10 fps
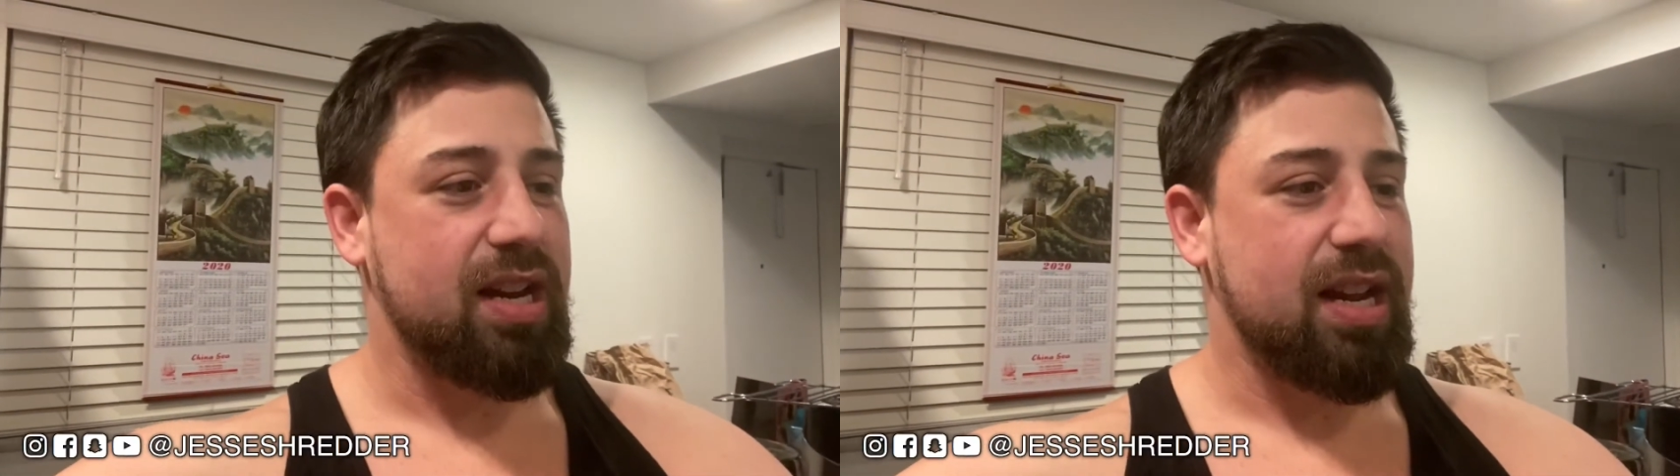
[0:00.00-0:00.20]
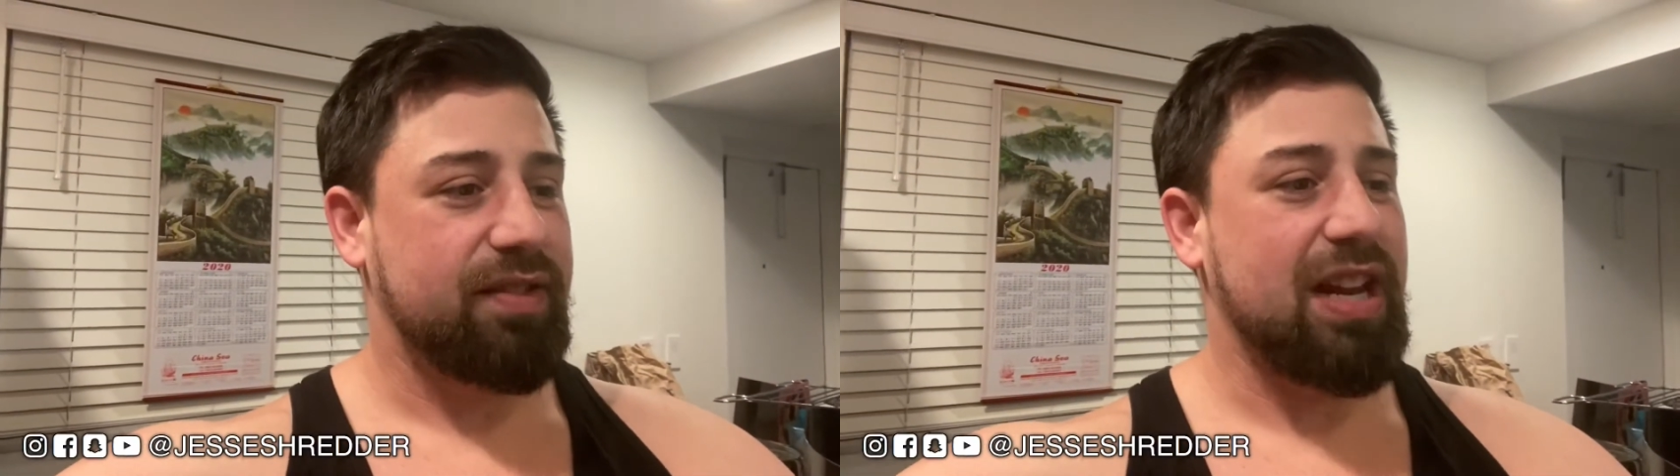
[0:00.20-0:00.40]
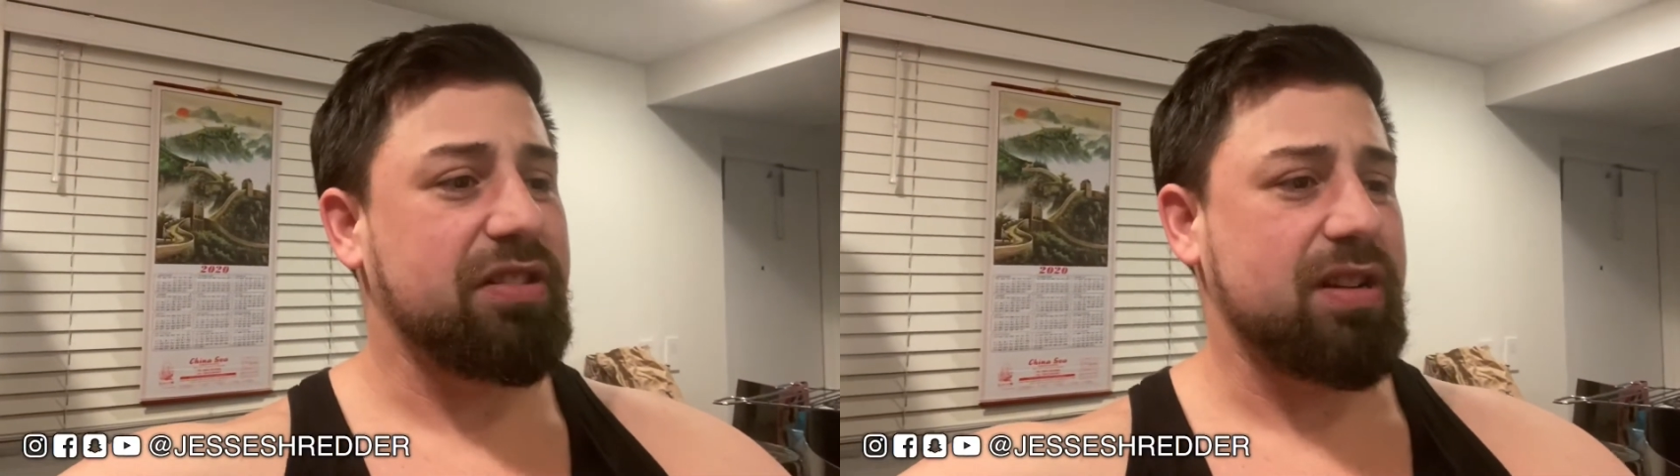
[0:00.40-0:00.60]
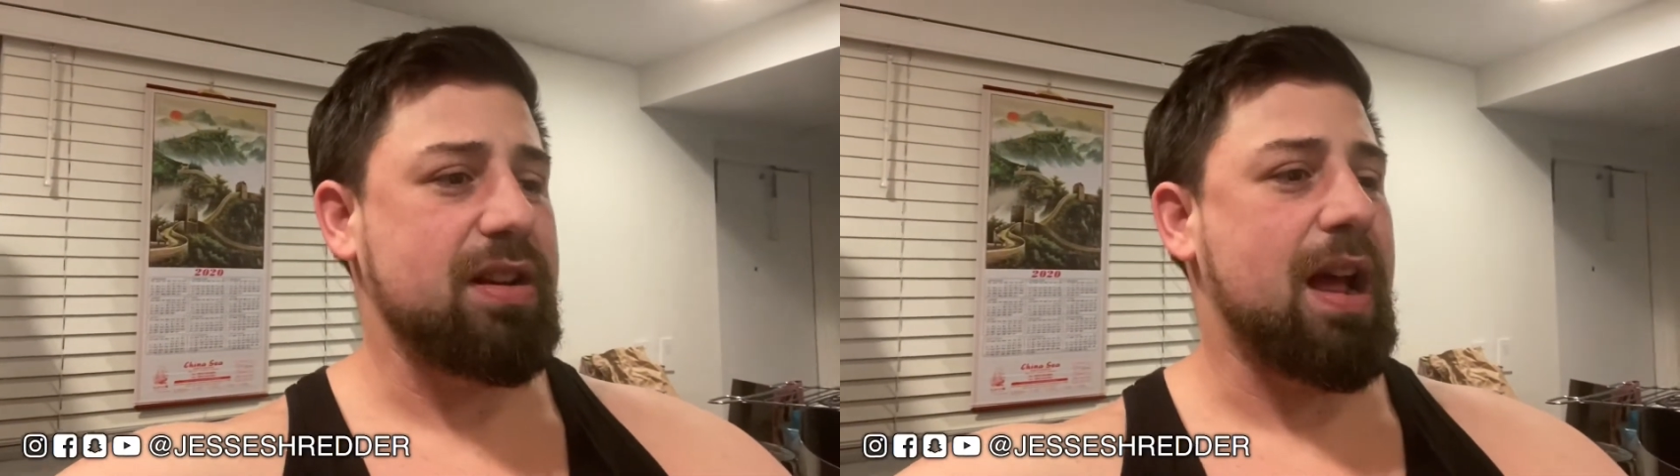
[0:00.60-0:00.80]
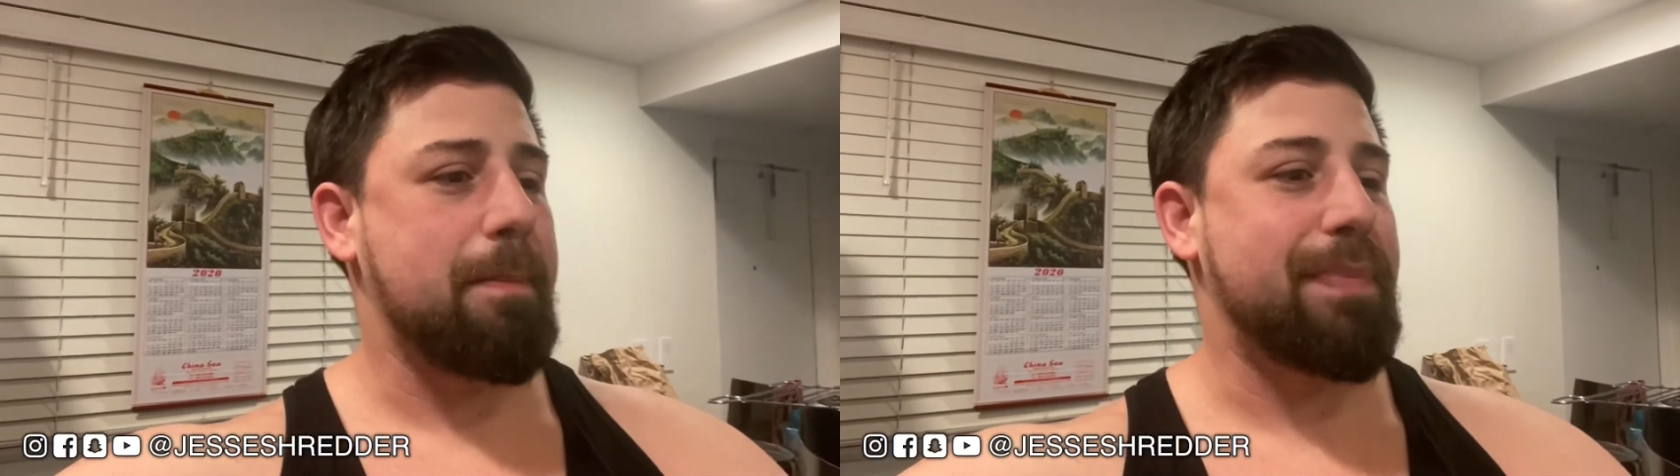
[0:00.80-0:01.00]
It's actually
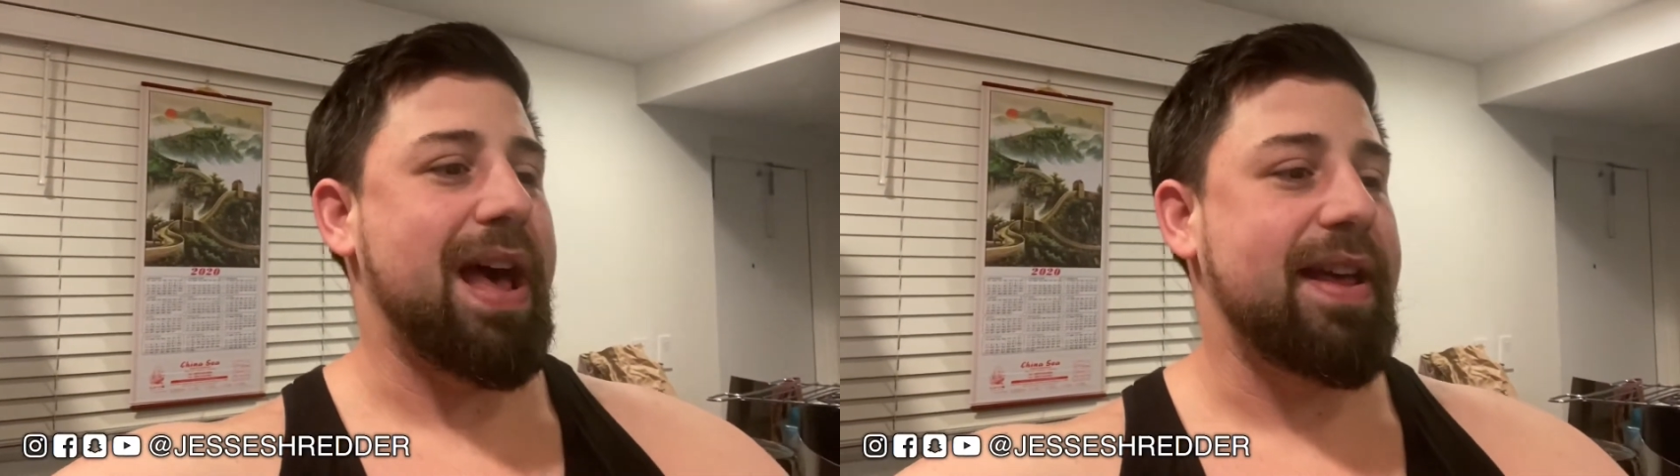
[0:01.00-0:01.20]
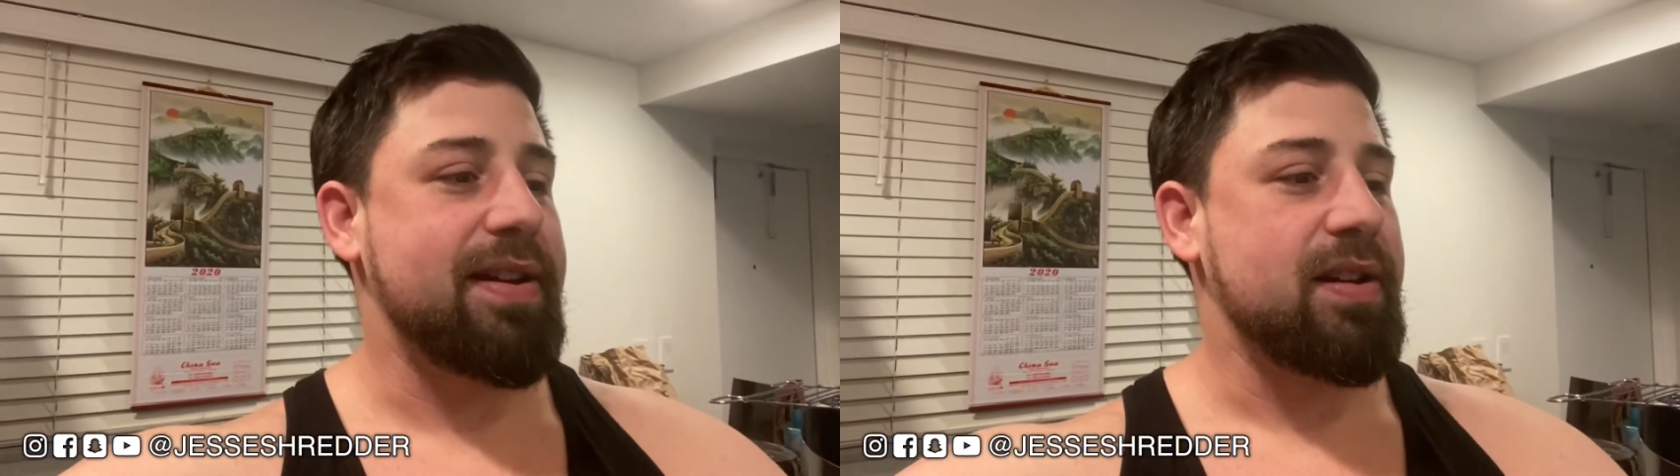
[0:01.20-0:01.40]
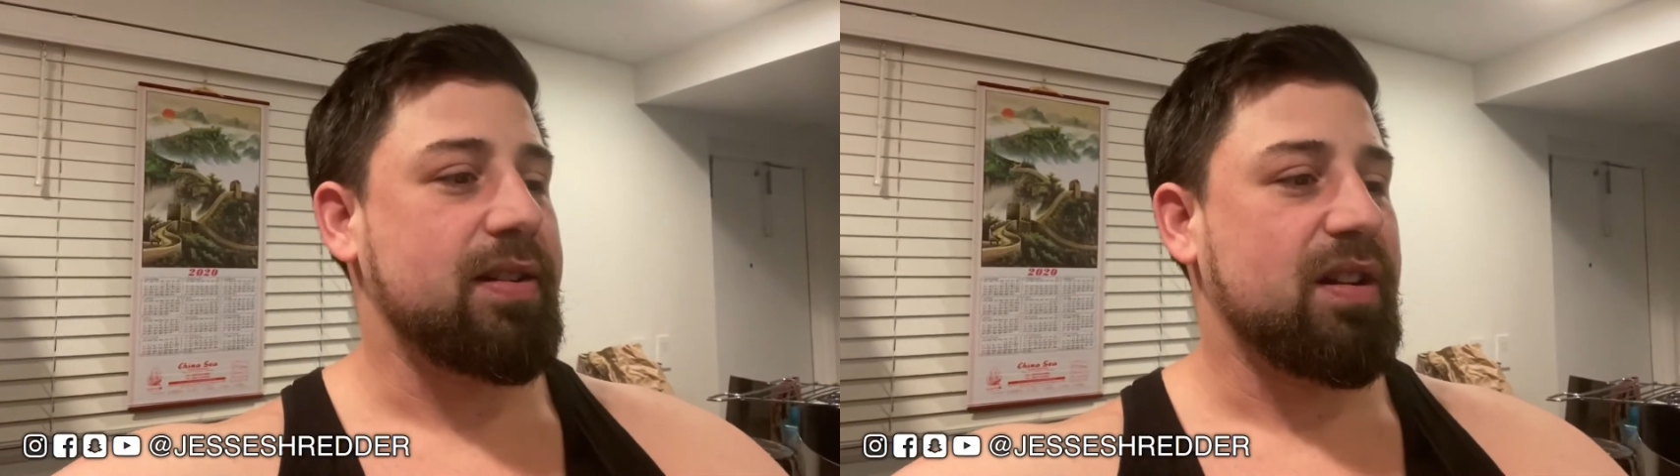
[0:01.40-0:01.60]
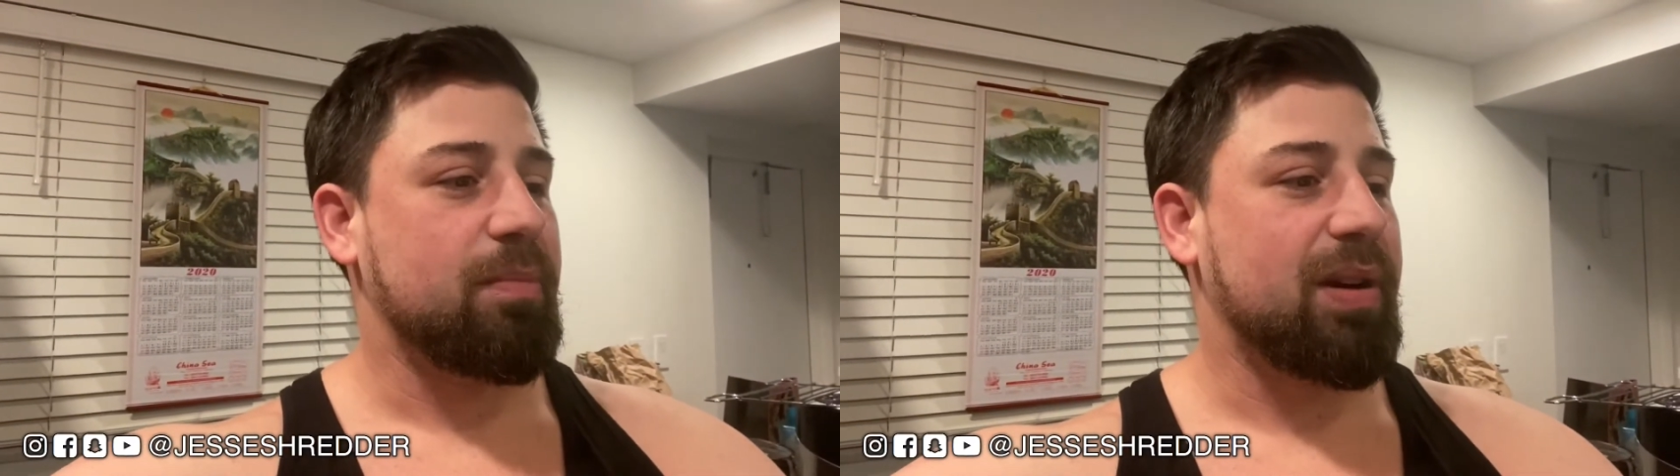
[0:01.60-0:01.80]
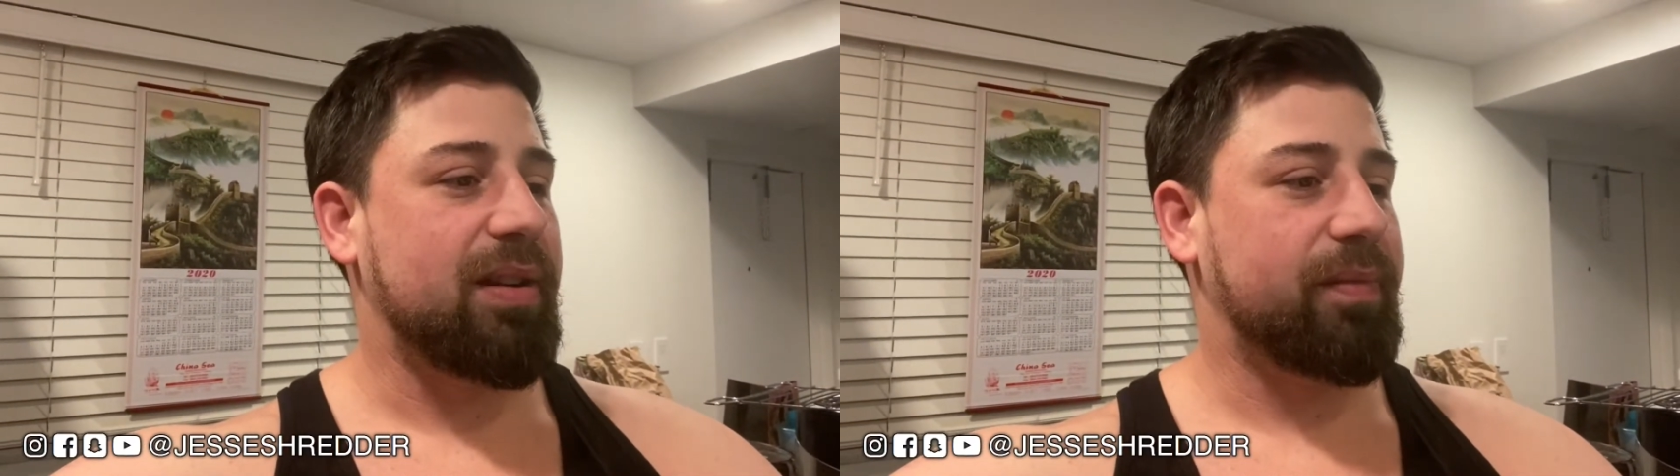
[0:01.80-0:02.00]
not bad,
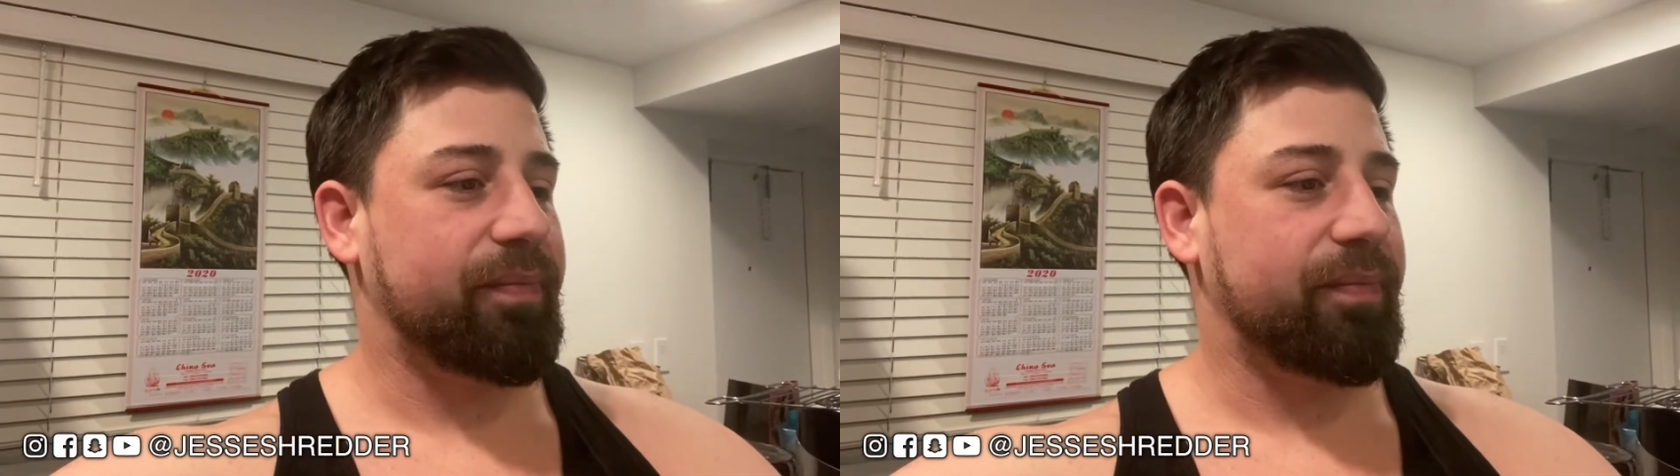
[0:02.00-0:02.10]
but